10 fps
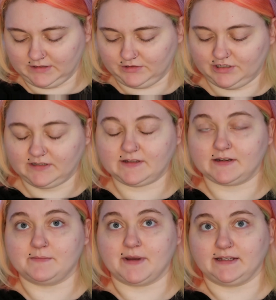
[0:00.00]
she's
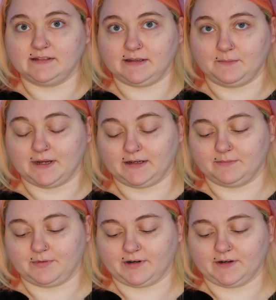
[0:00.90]
an amazing
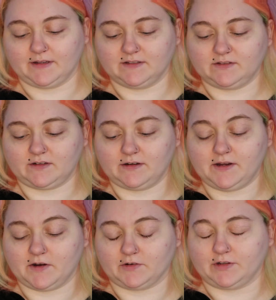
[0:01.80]
makeup artist
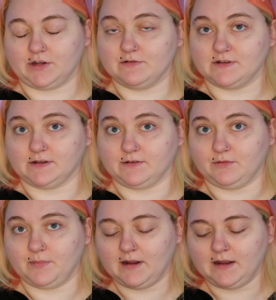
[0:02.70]
here on
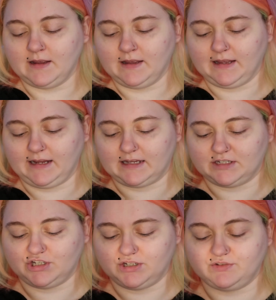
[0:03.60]
YouTube. And
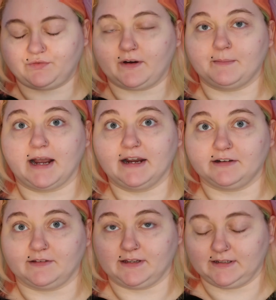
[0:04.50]
she's from
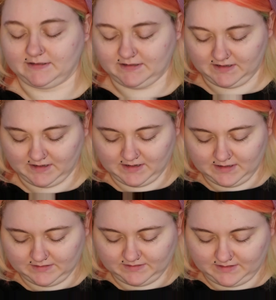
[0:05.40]
Ireland.
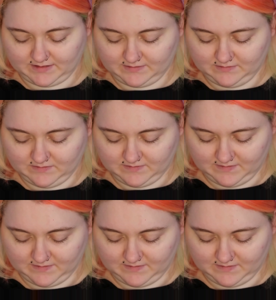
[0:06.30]
So,